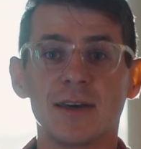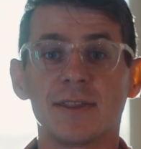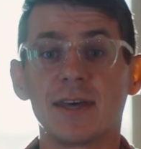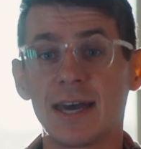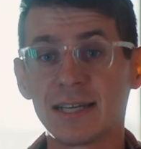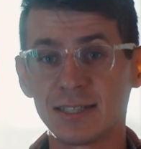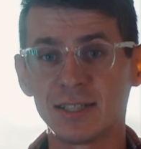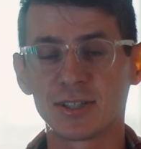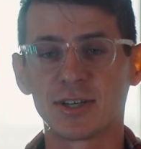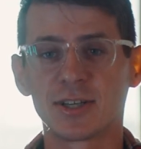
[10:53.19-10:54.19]
the
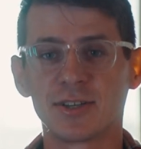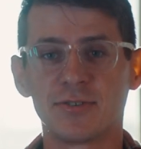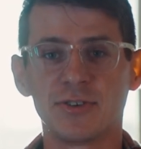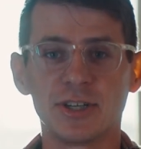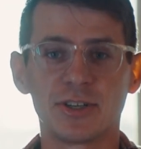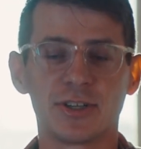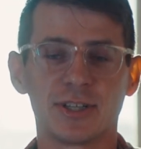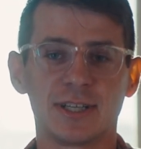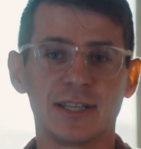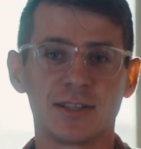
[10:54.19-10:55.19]
SD card reader
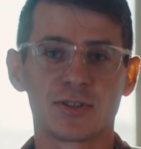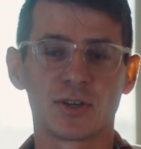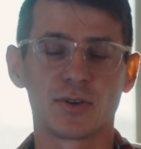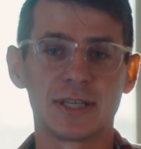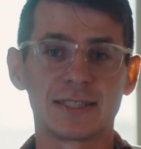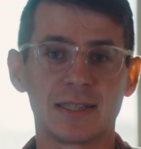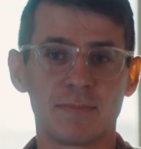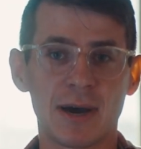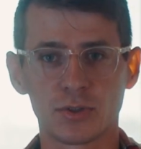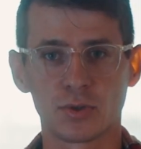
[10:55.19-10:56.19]
in the drone is in the
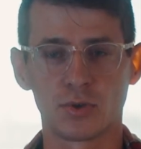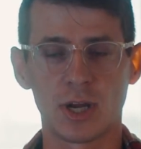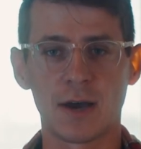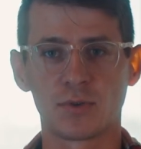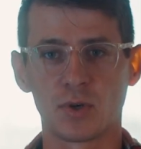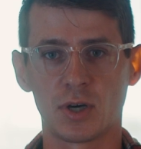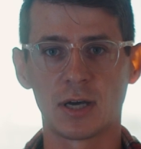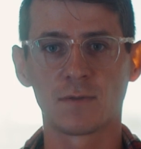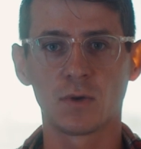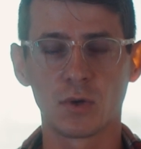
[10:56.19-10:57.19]
back, so you don't have to
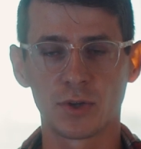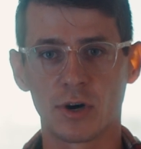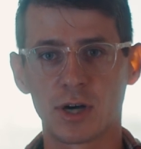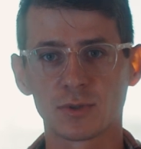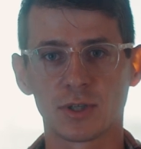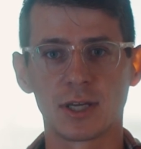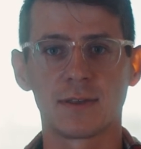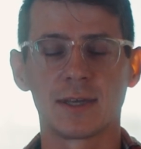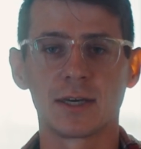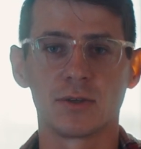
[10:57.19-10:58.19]
unfold the arms or
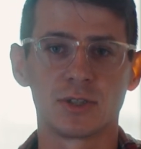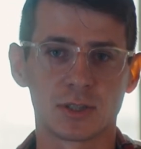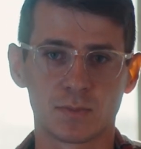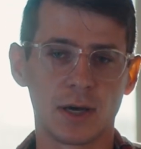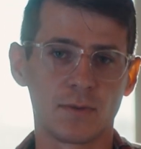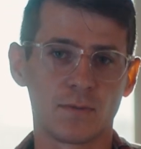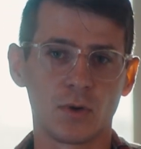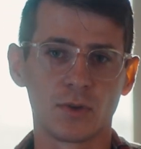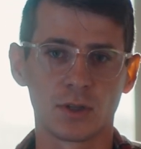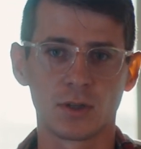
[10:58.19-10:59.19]
anything. You just
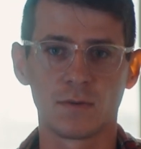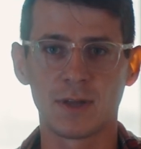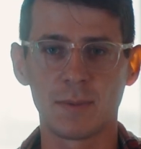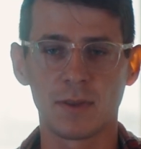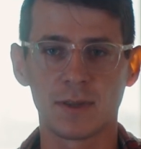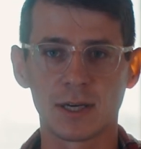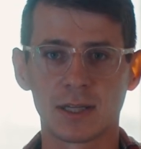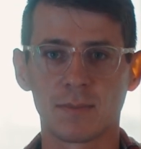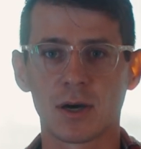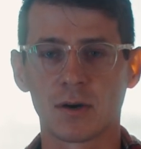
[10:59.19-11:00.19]
unfold the little flappy thing in
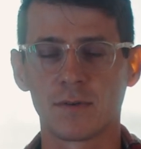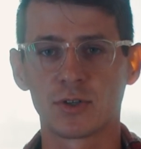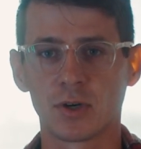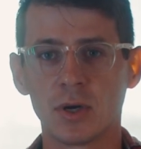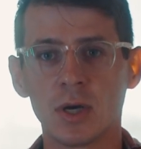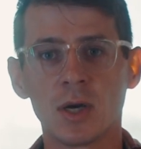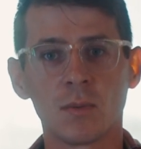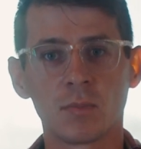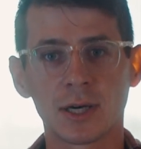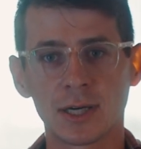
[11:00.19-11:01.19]
the back of the drone,
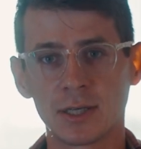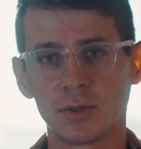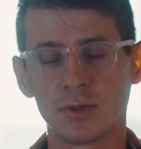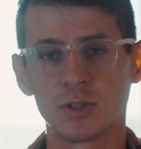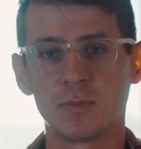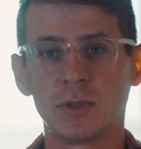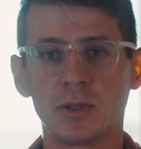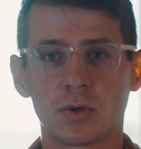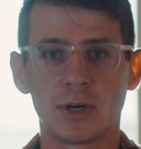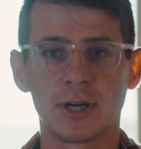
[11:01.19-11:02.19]
plug in your
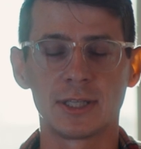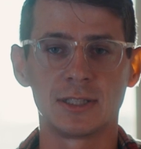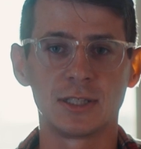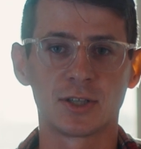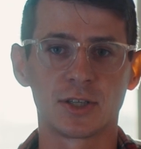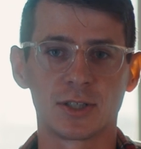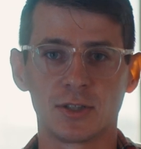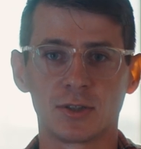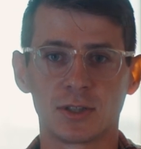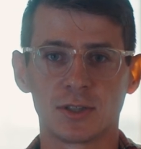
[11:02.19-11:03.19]
USB SD card,
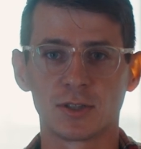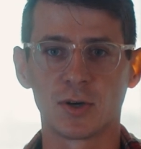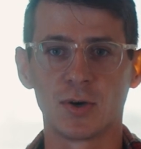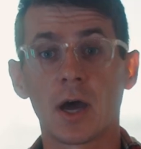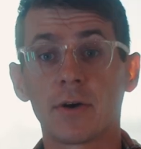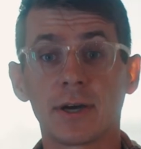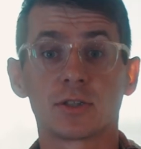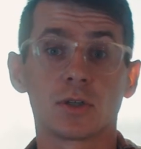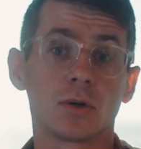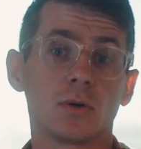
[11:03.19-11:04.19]
and you're good to go. All right,
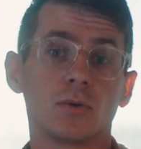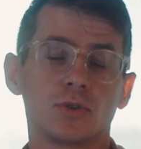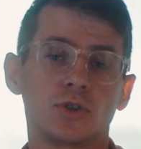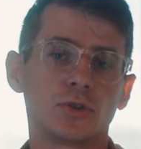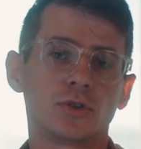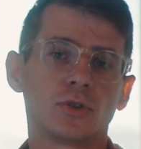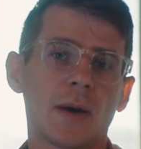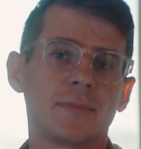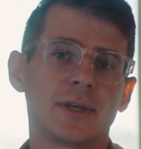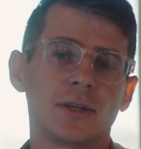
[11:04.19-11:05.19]
so should you
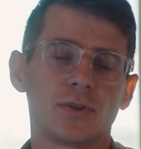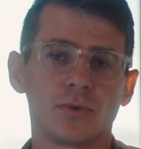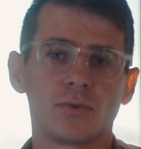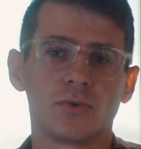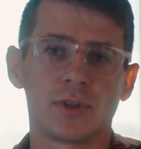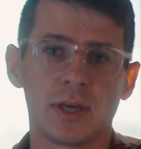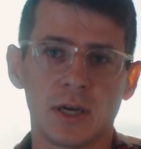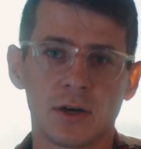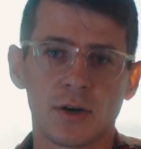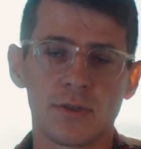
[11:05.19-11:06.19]
update to the
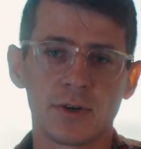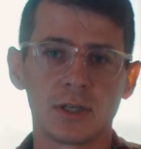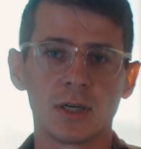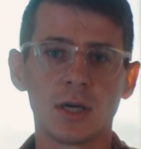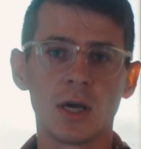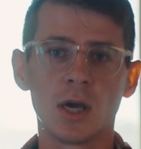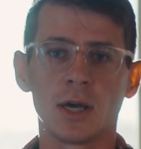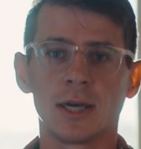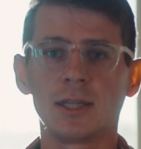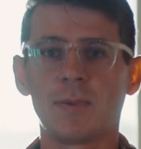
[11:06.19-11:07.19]
Air 3?
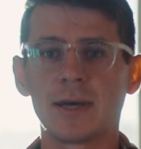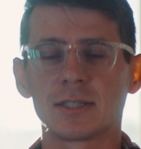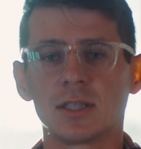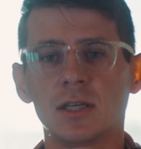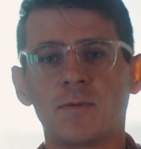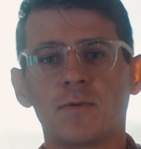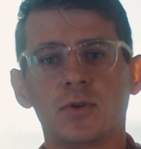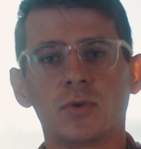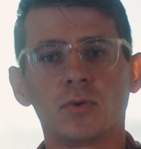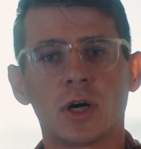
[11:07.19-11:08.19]
It depends. If
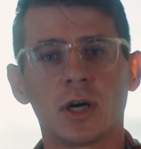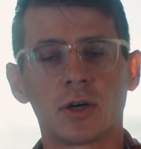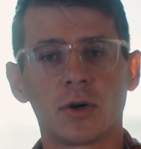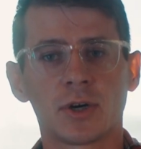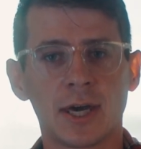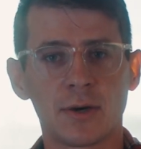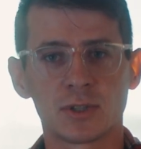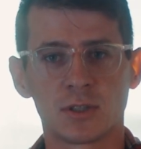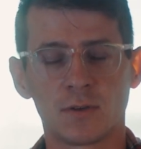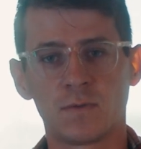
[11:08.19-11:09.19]
you are okay
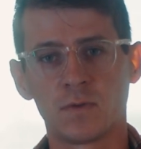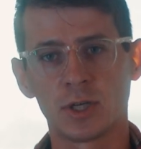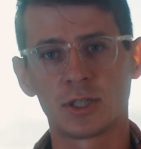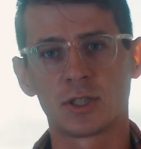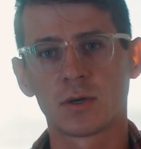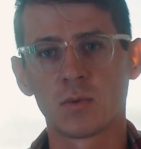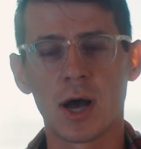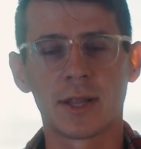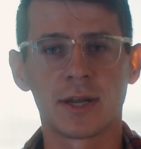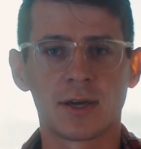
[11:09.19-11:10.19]
with the footage
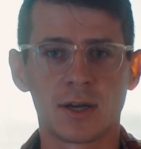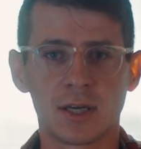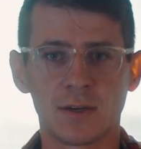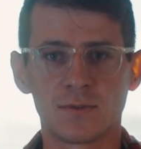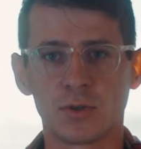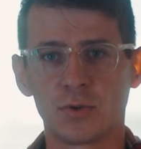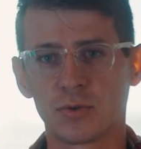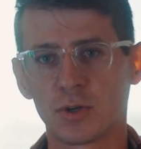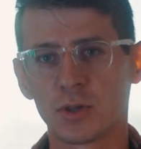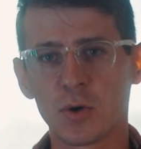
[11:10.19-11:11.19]
quality that it gives you
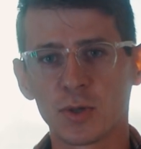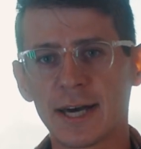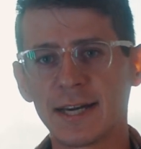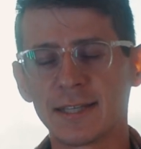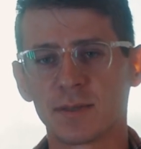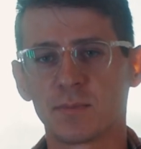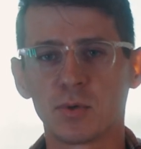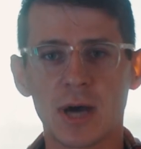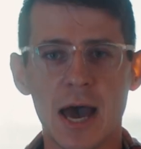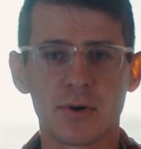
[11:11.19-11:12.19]
during the low light and
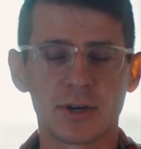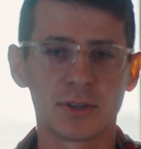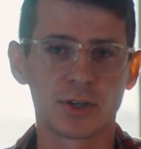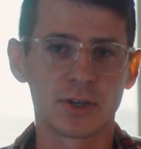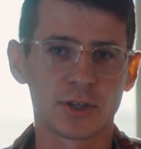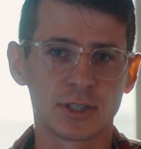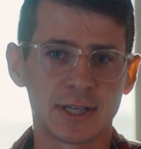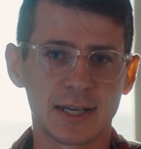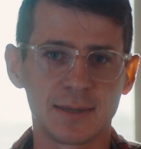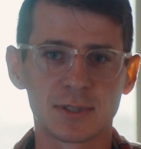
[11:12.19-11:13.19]
blue hour and darker
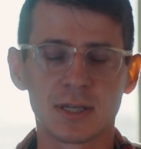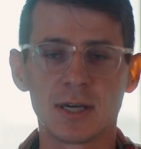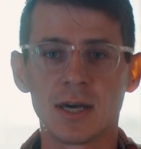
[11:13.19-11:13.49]
times,